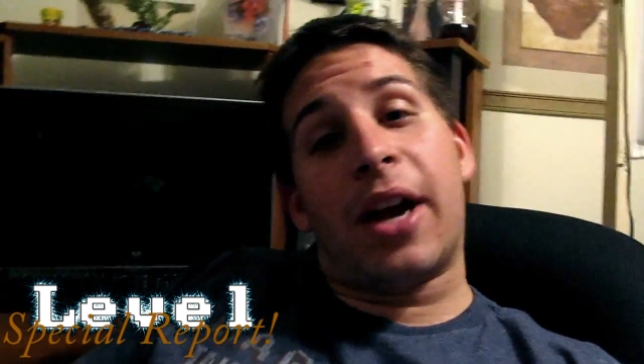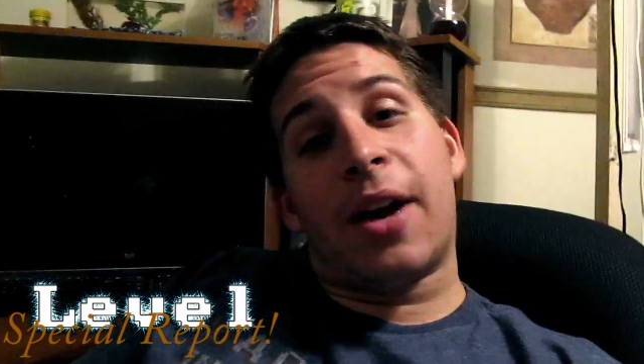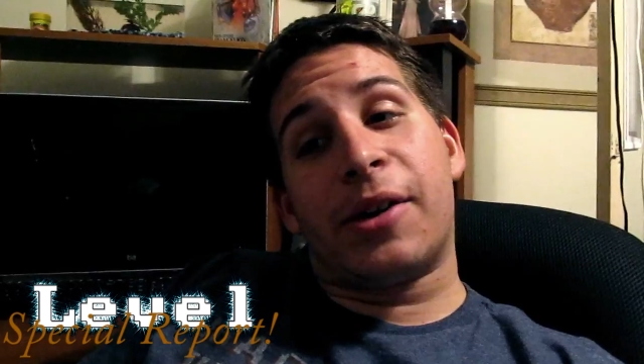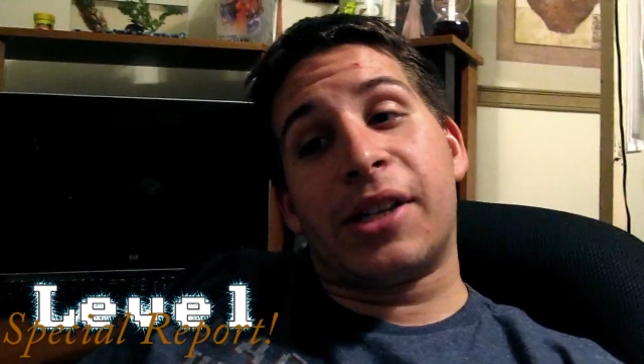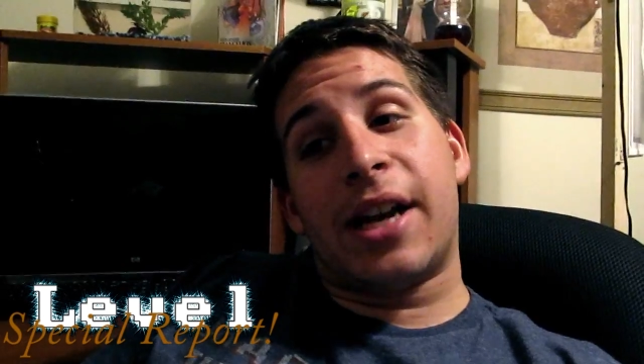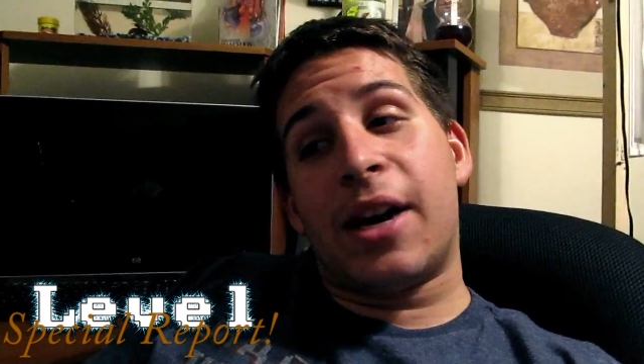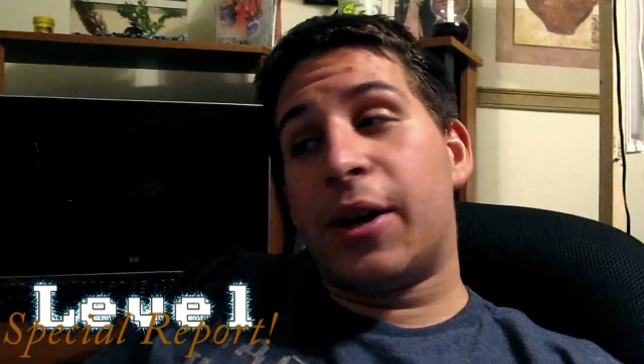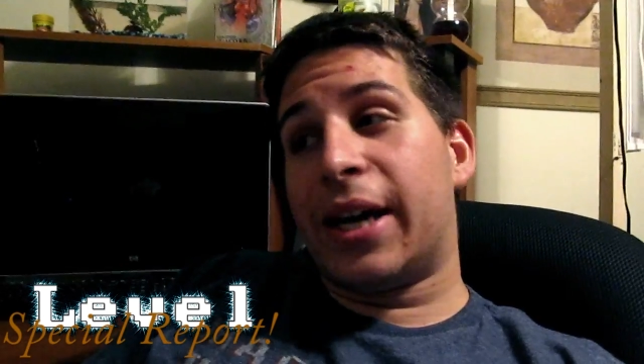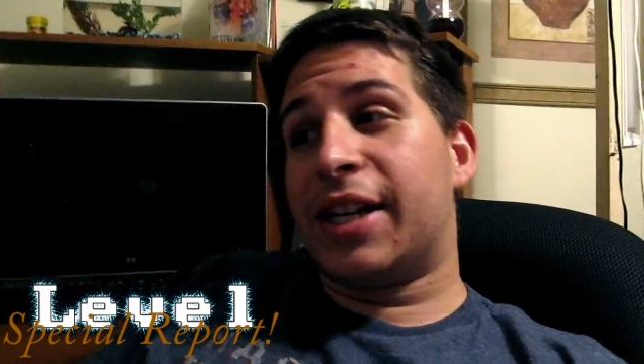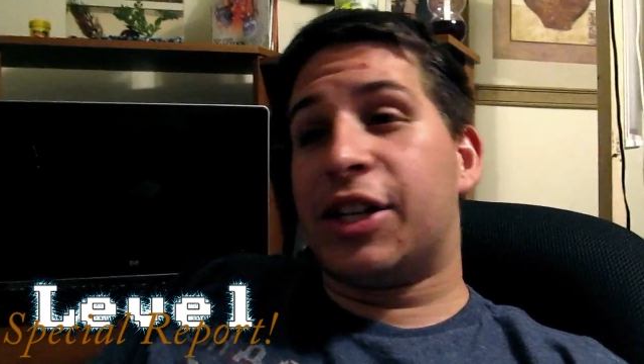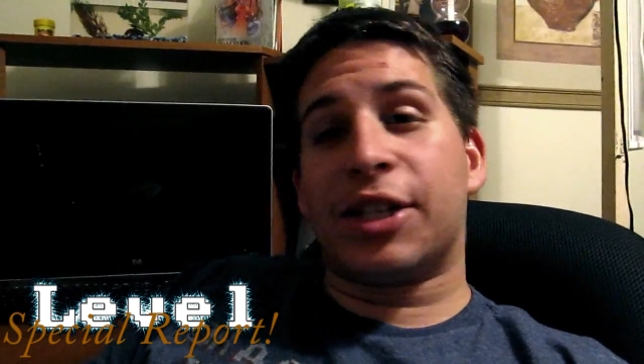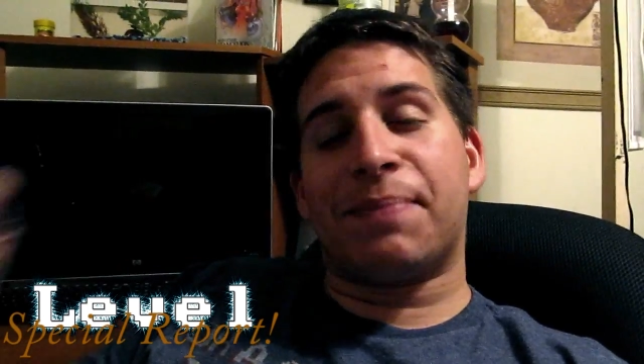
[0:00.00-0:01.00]
hours now
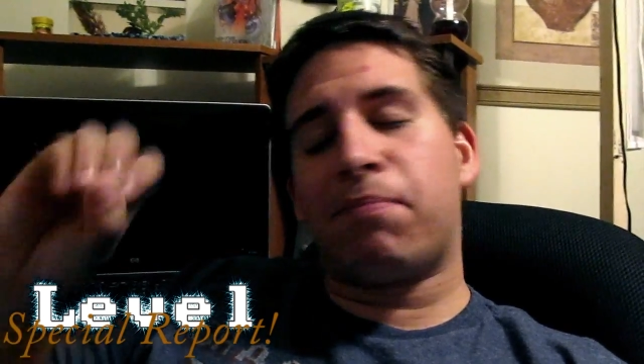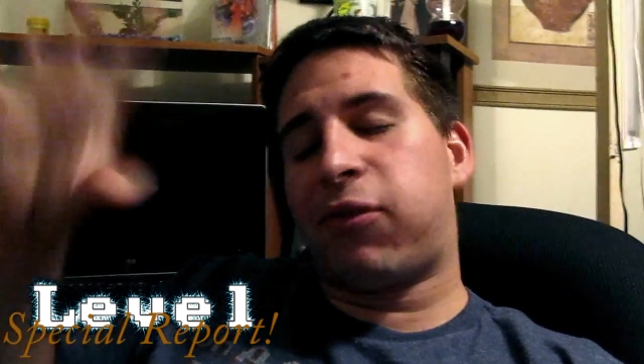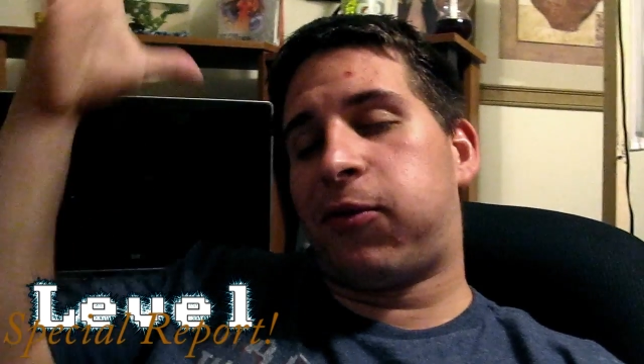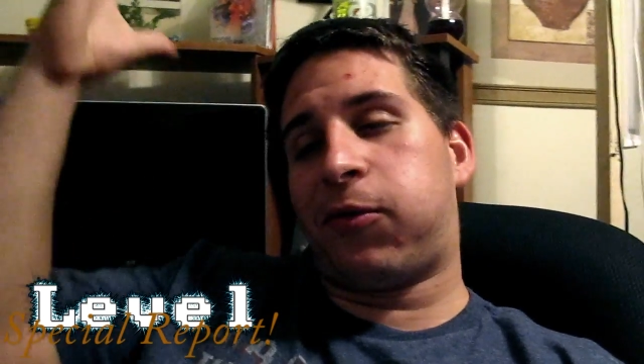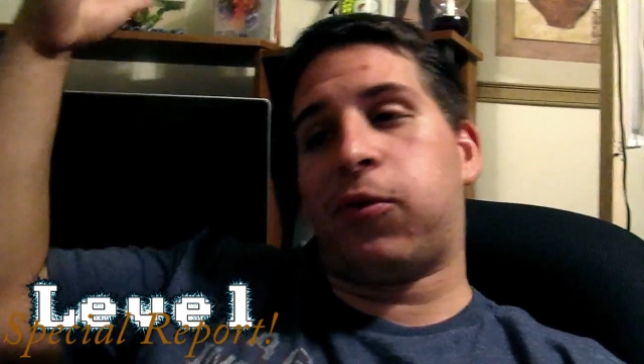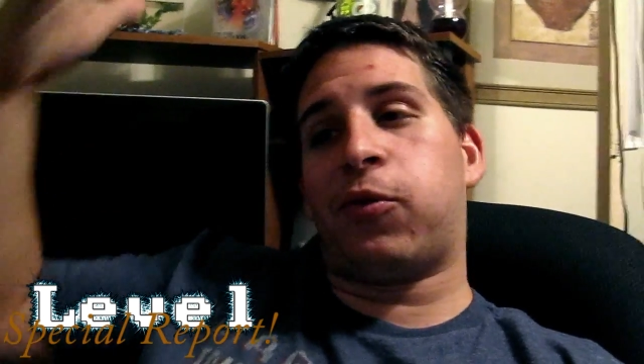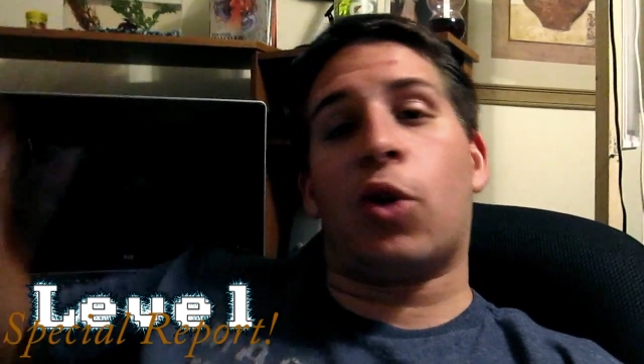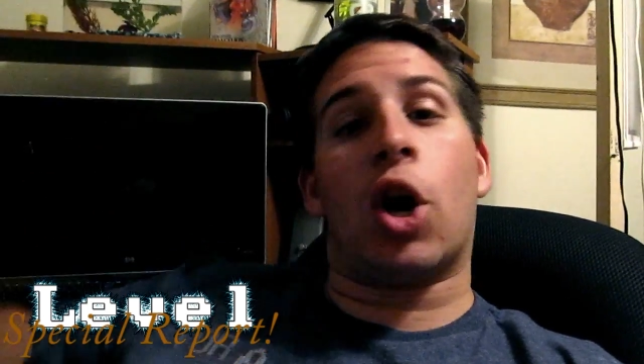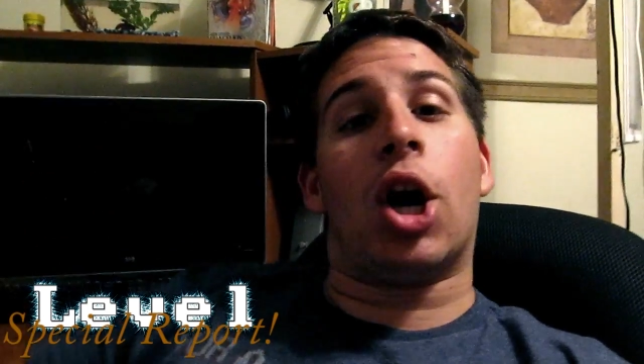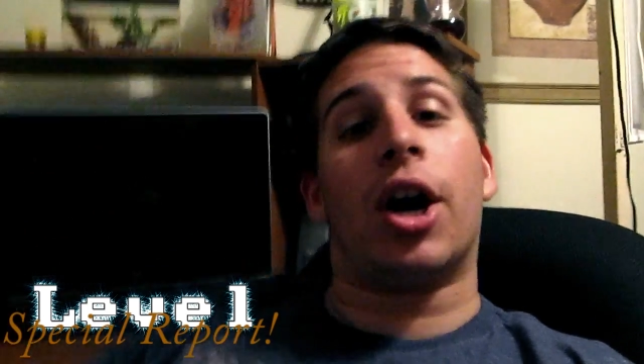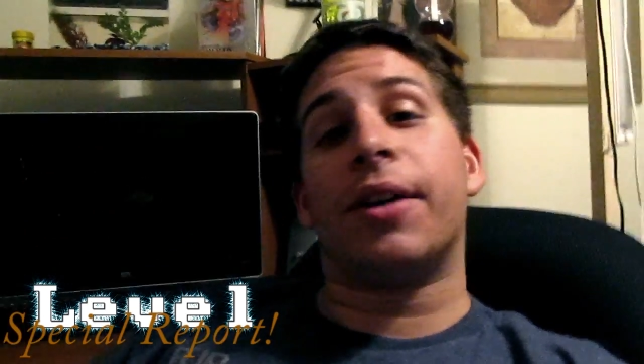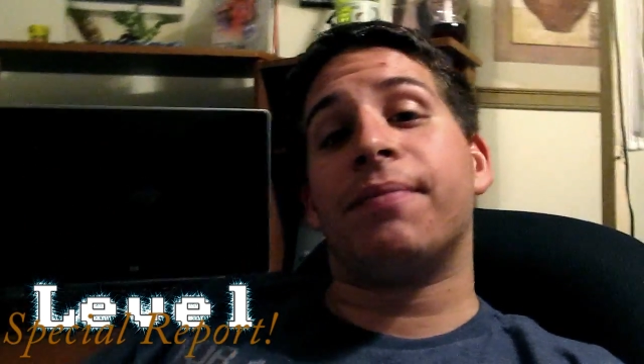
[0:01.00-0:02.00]
and just pff,
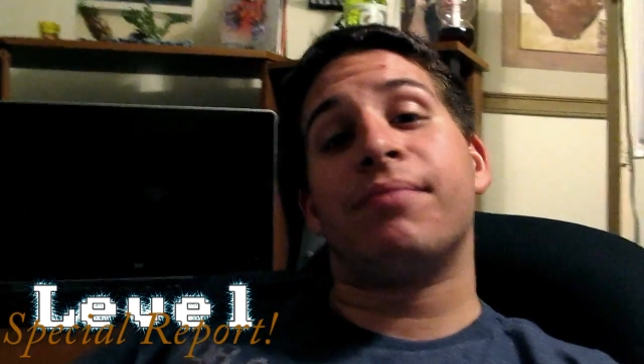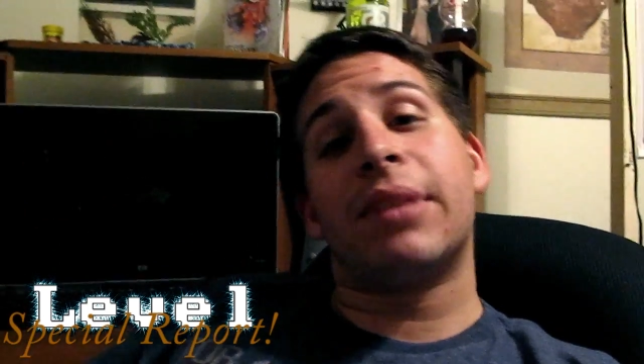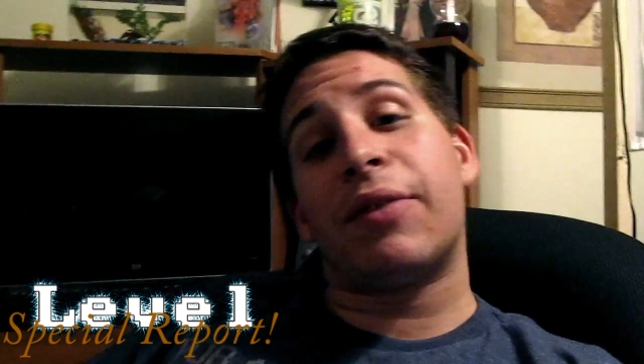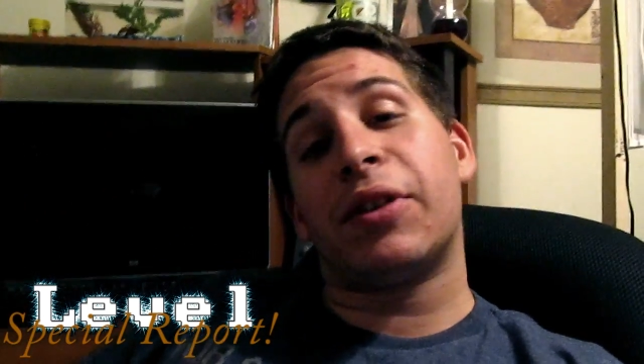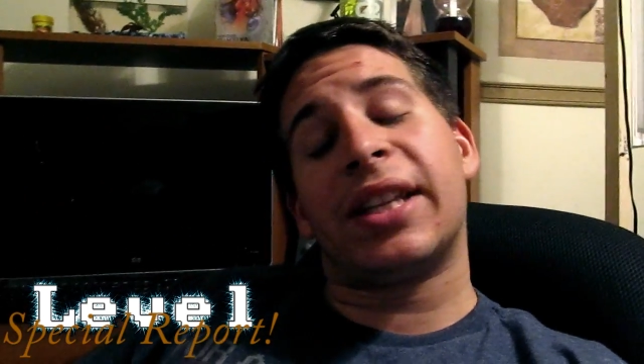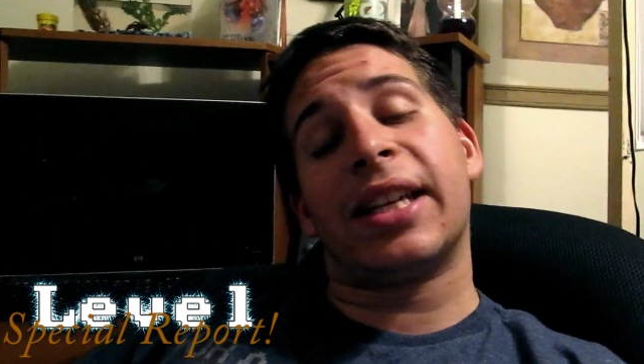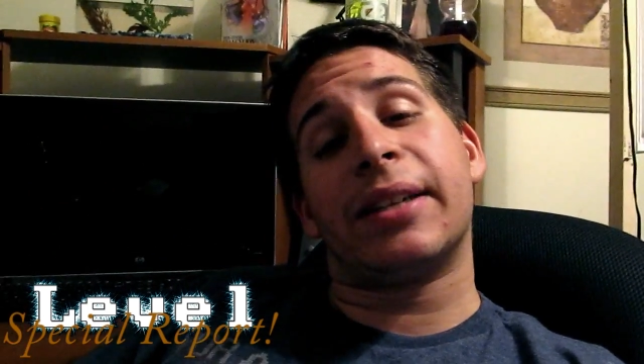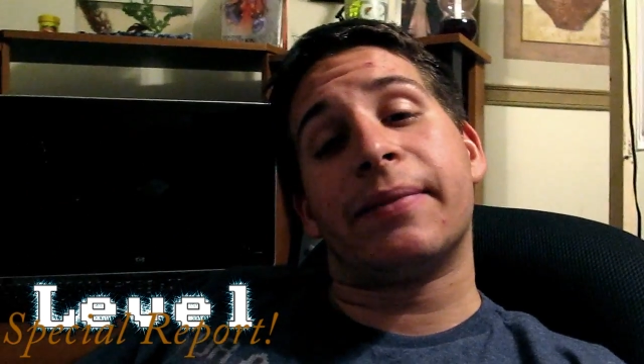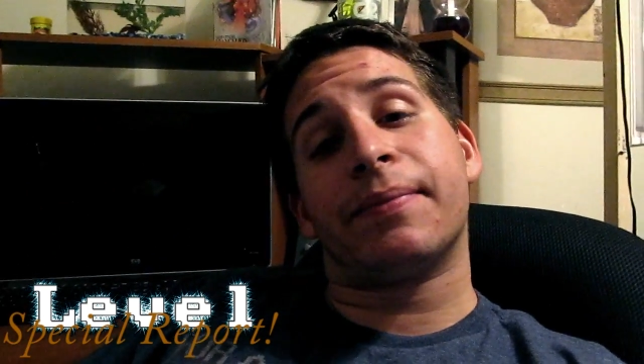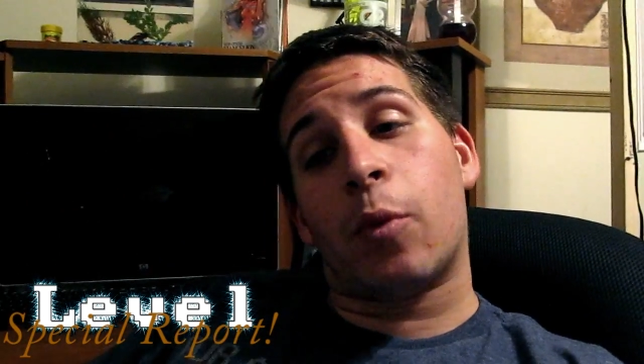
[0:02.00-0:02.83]
gone, everything.